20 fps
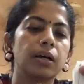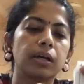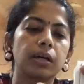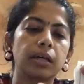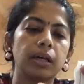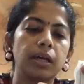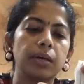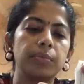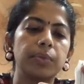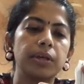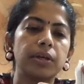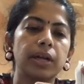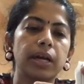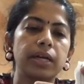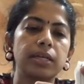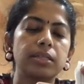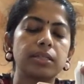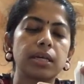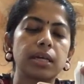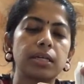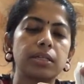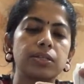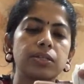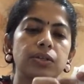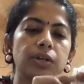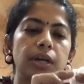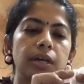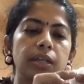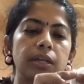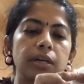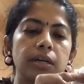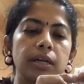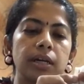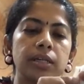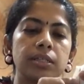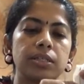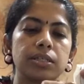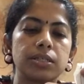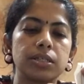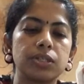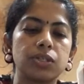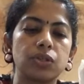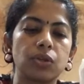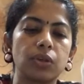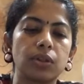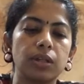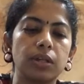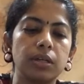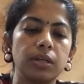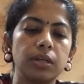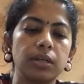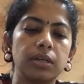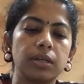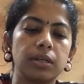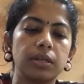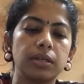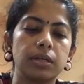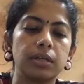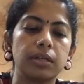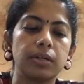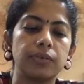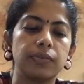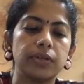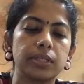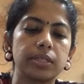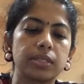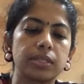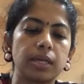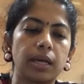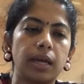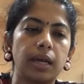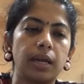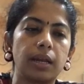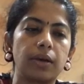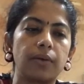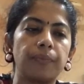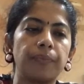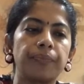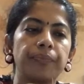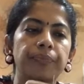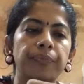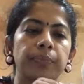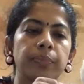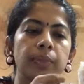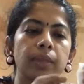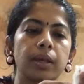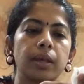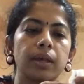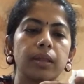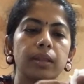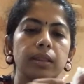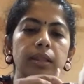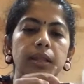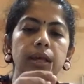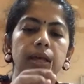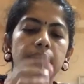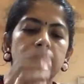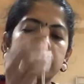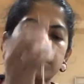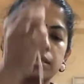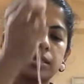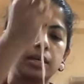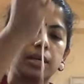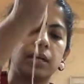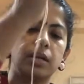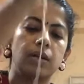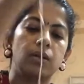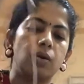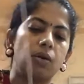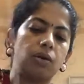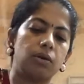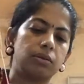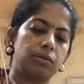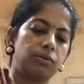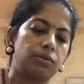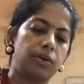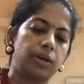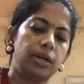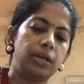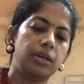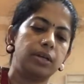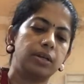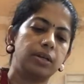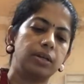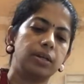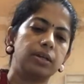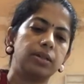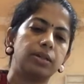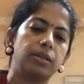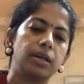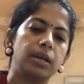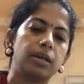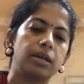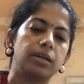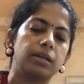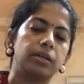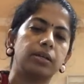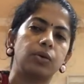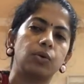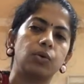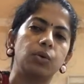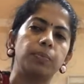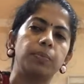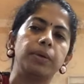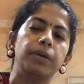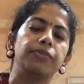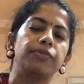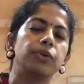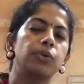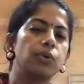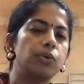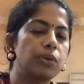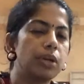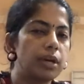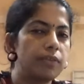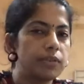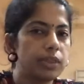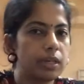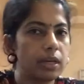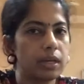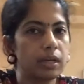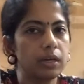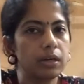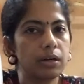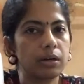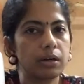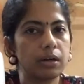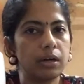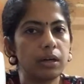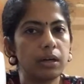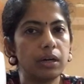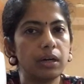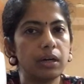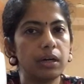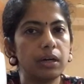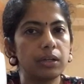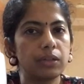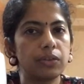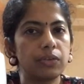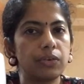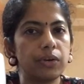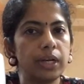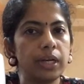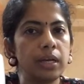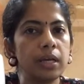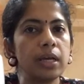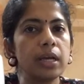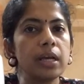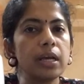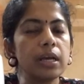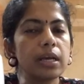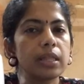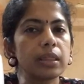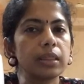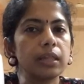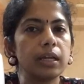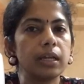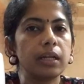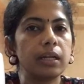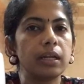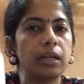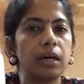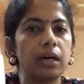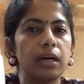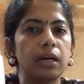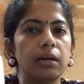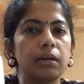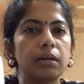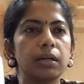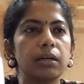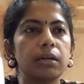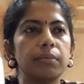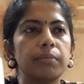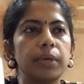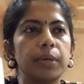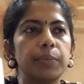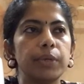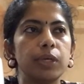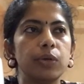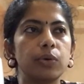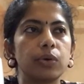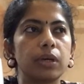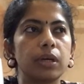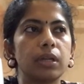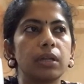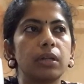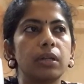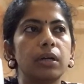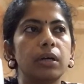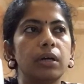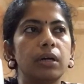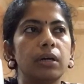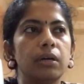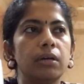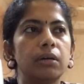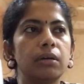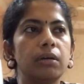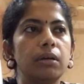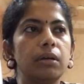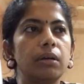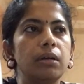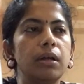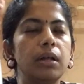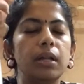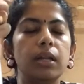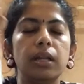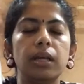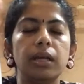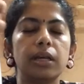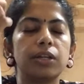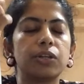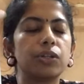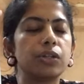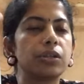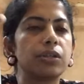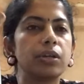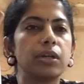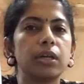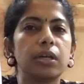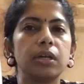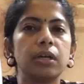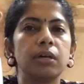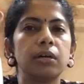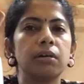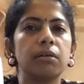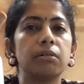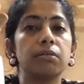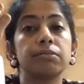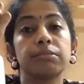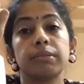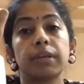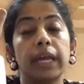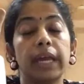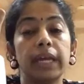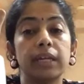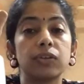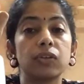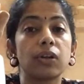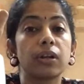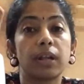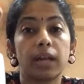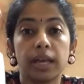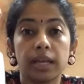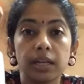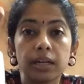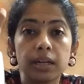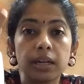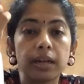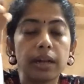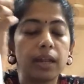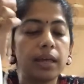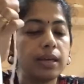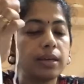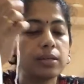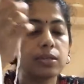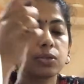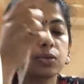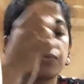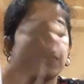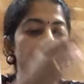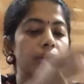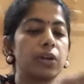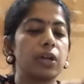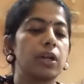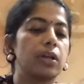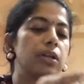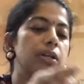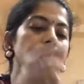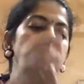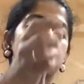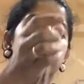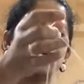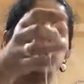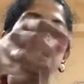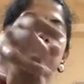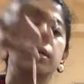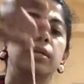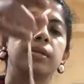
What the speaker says: Keep the right sides together and stitch on the reverse side. Then take a long thread, thick rope. If you don't have a thicker thread, then maybe you can lay 8 or 9 layers of the regular thread.